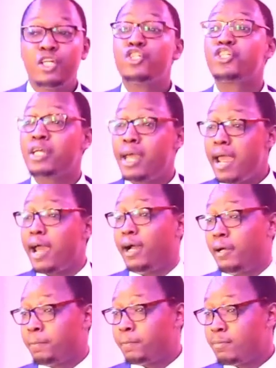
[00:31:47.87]
share
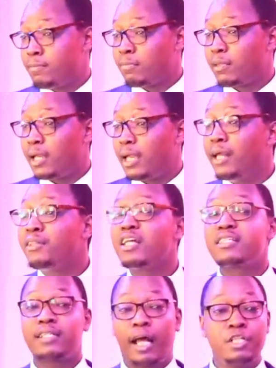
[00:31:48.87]
in
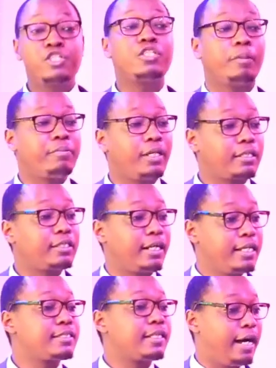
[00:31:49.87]
the sonship that
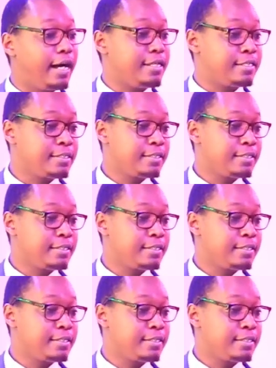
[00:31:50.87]
Christ has.